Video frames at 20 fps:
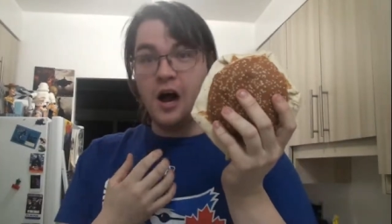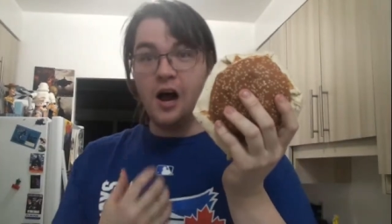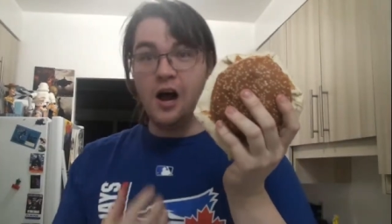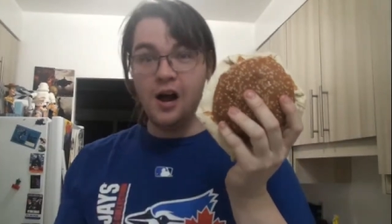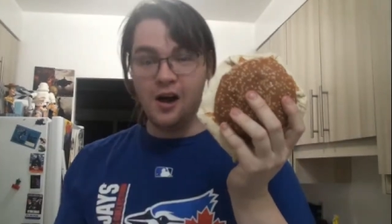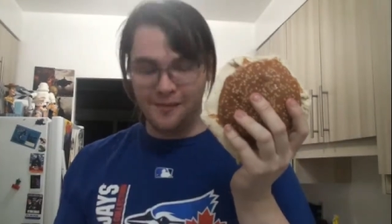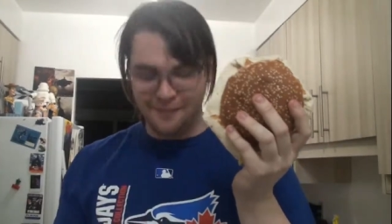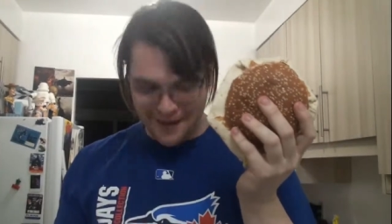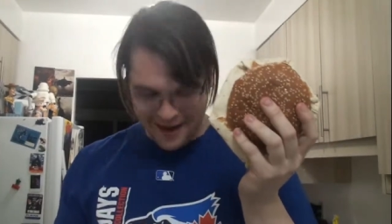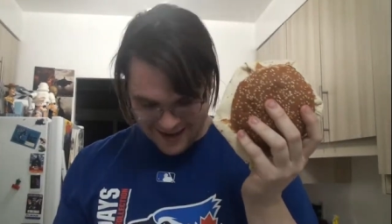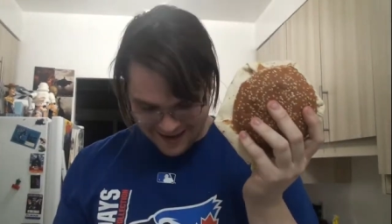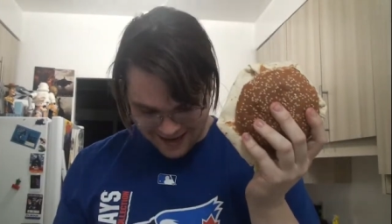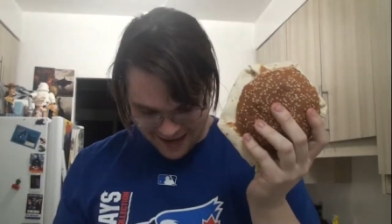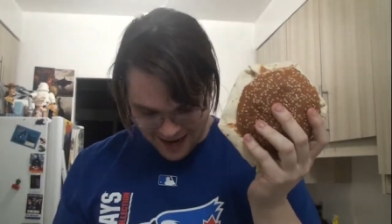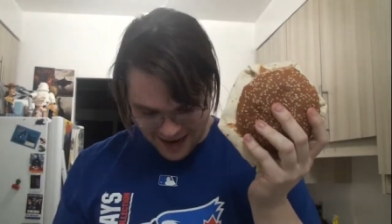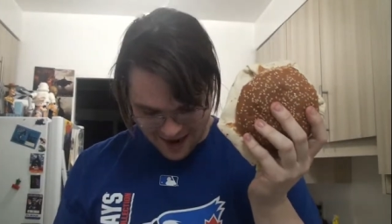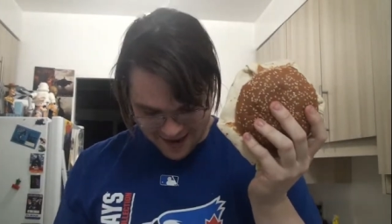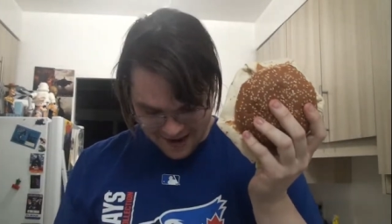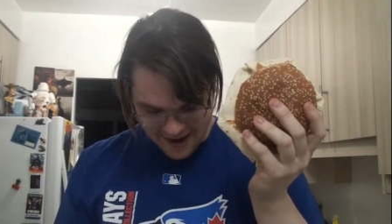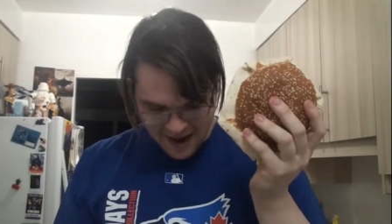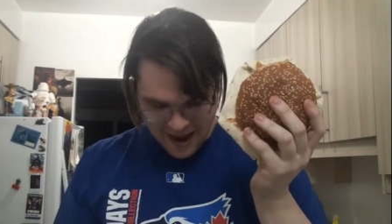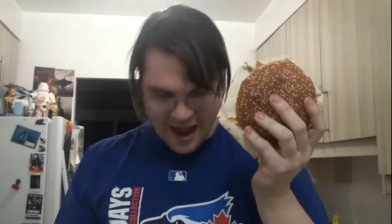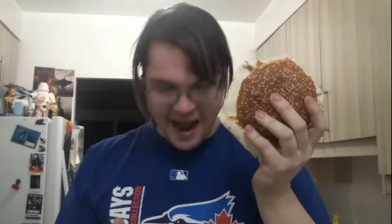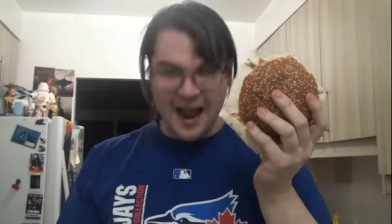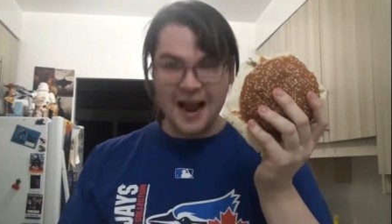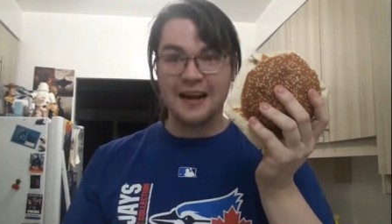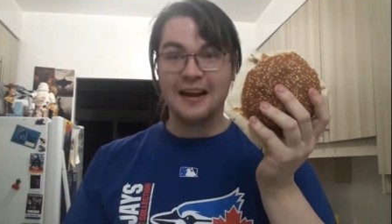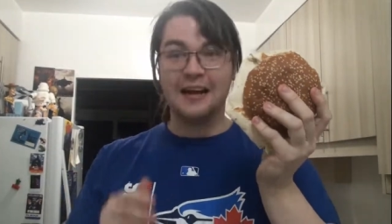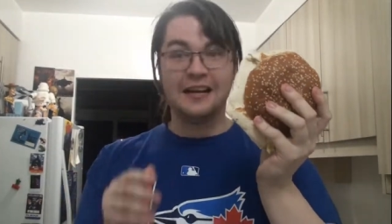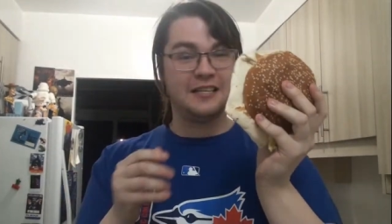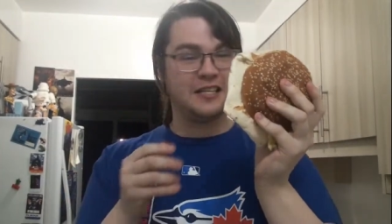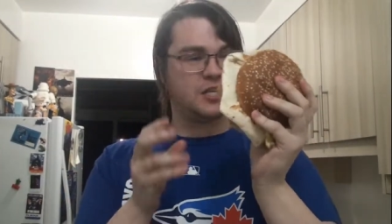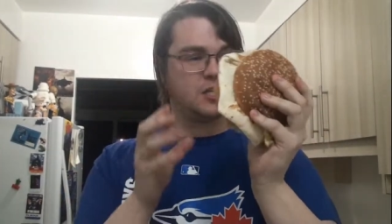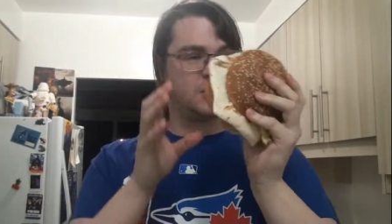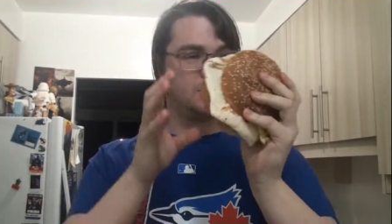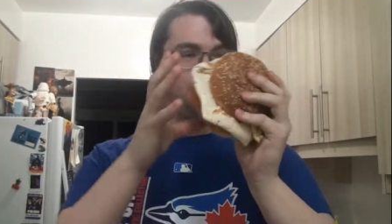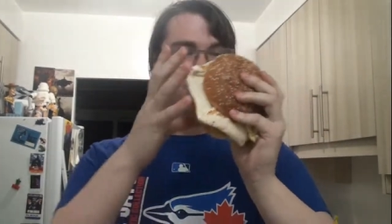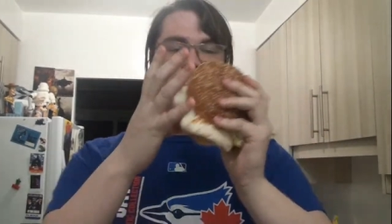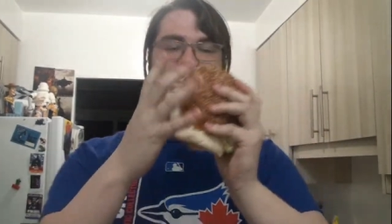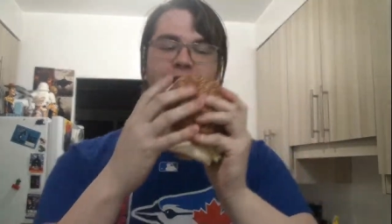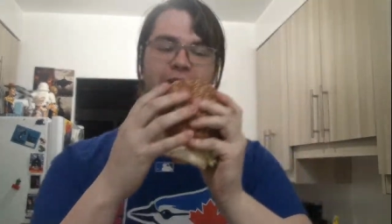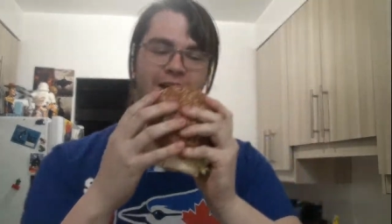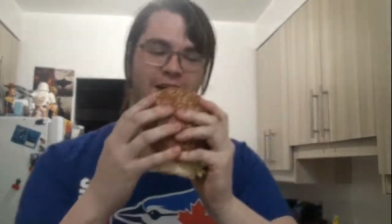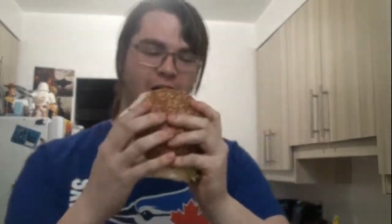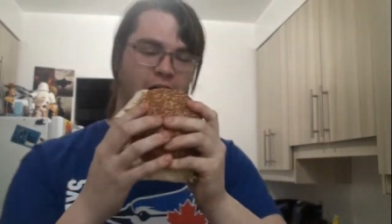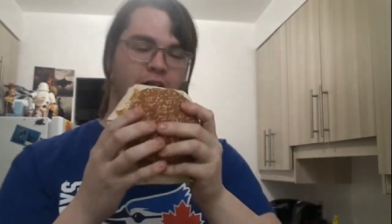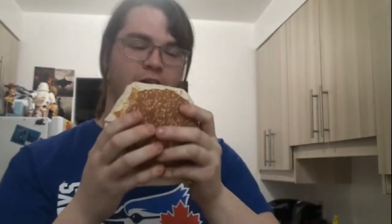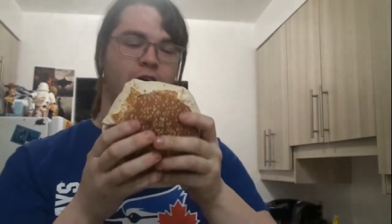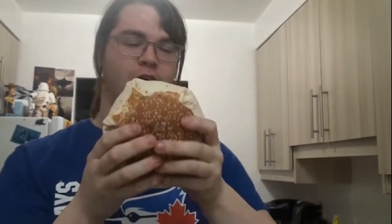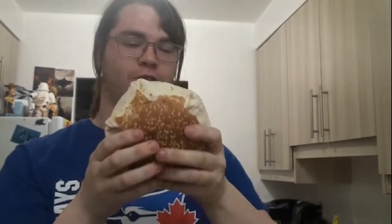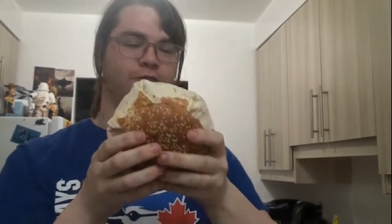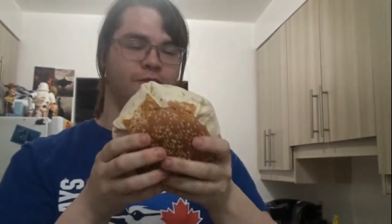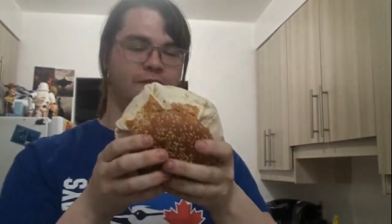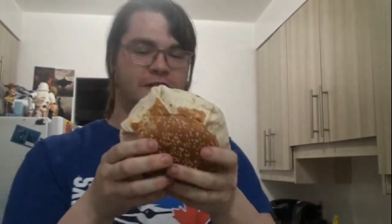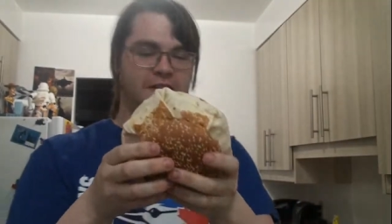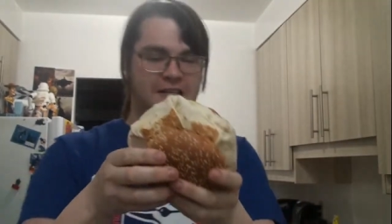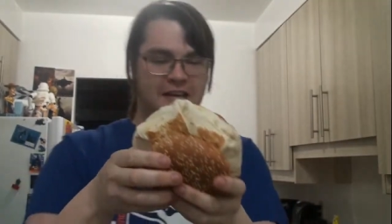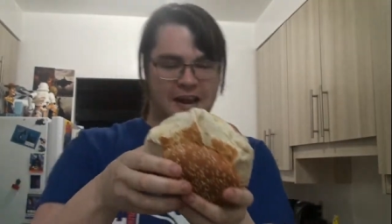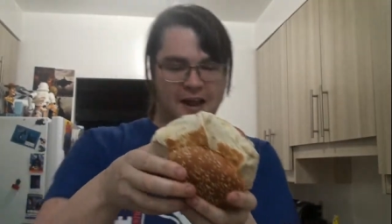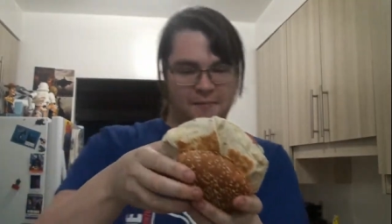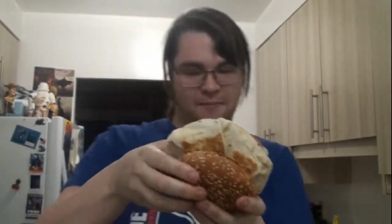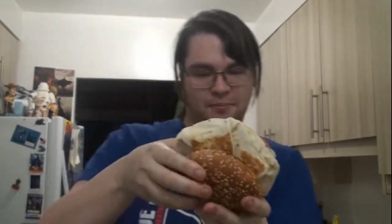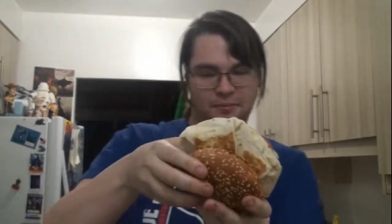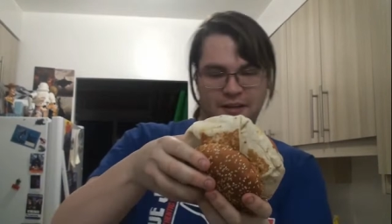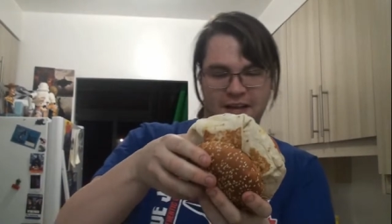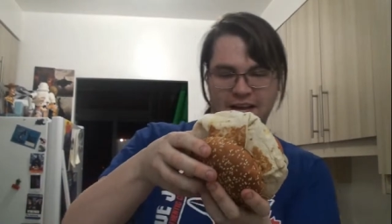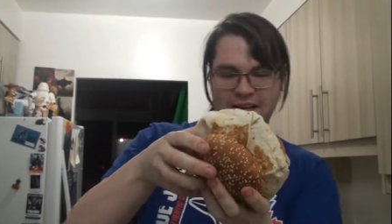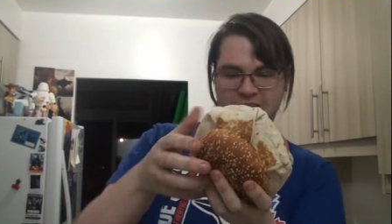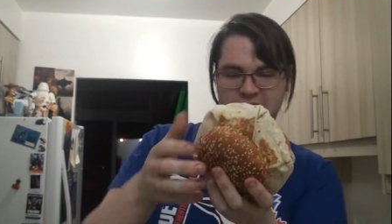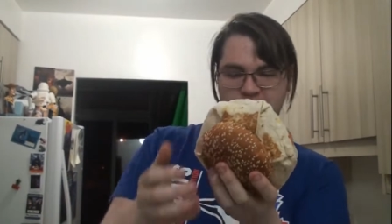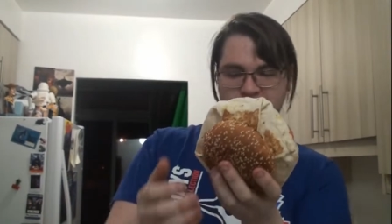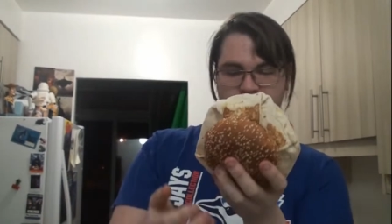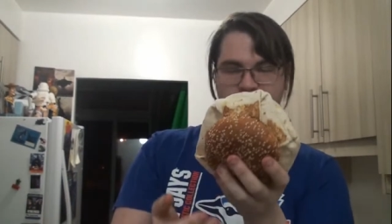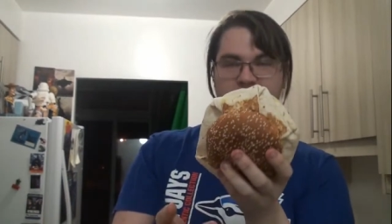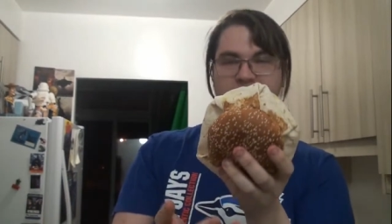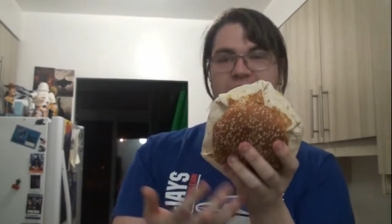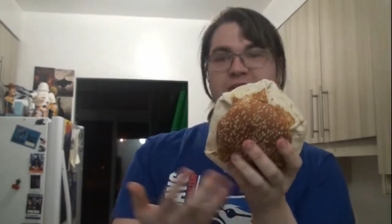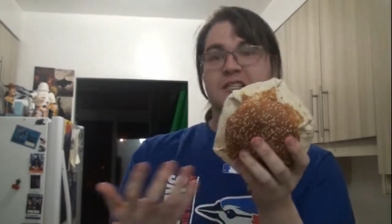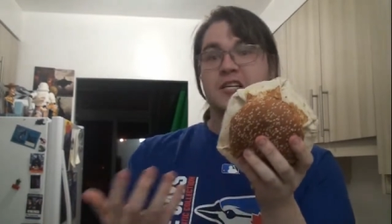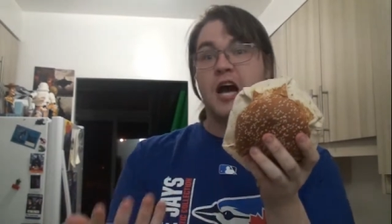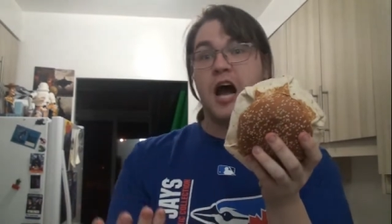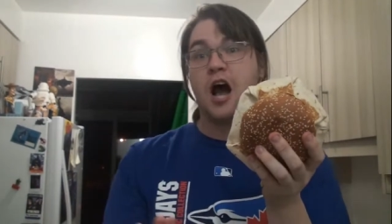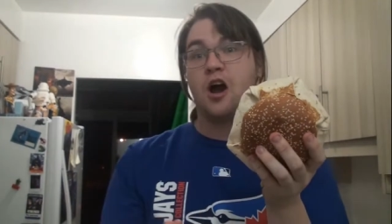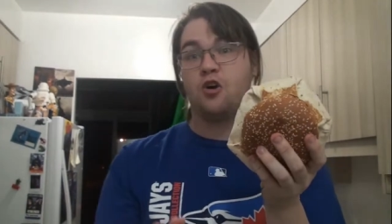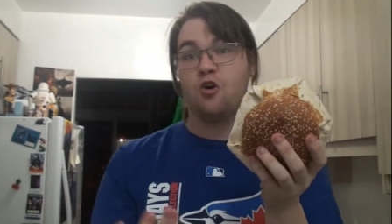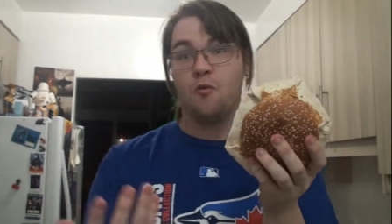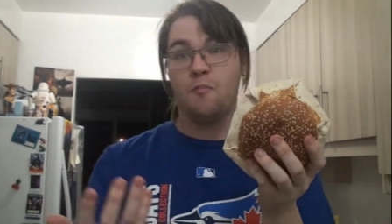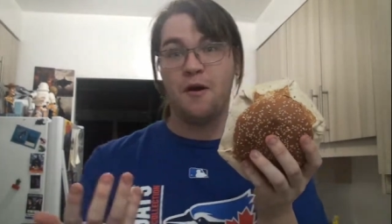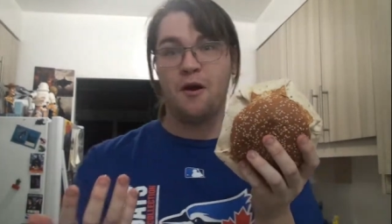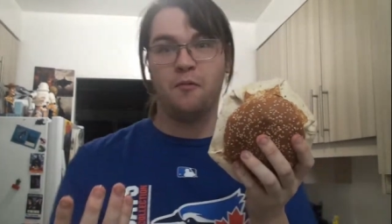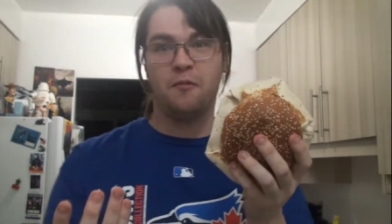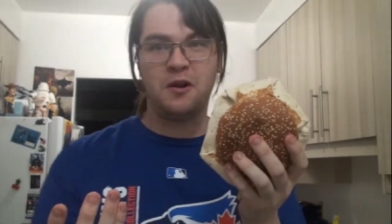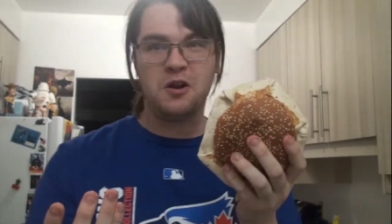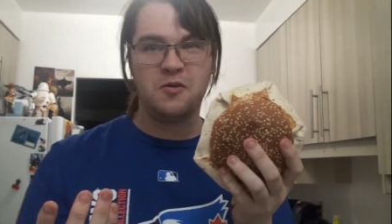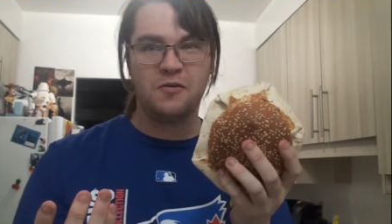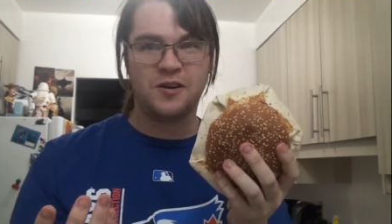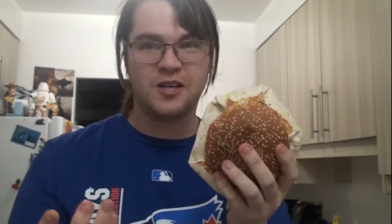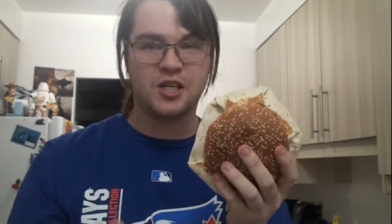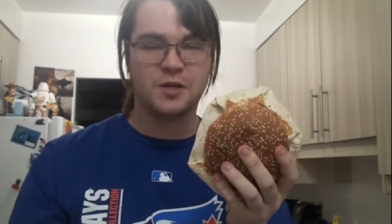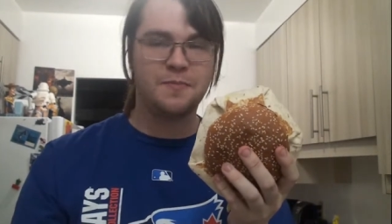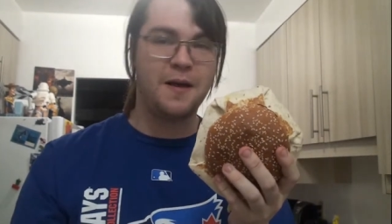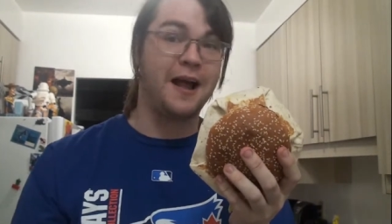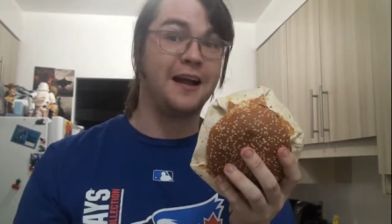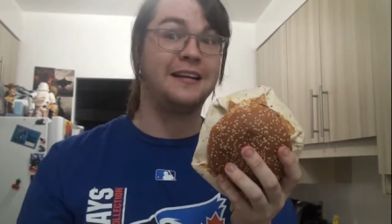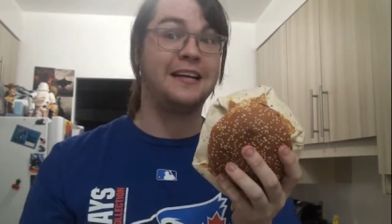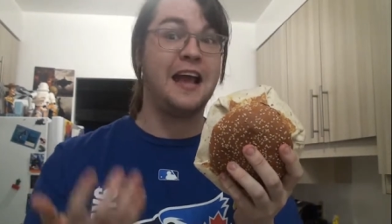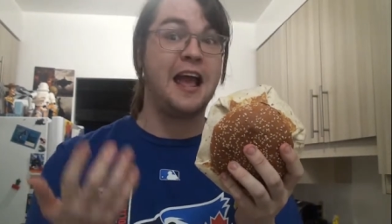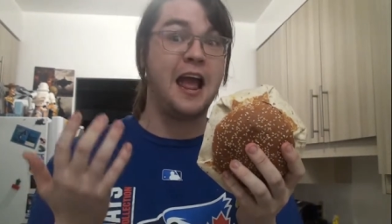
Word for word: Oh my god! And it's spilling all over the damn place. I mean, it's Taco Bell, what do you expect?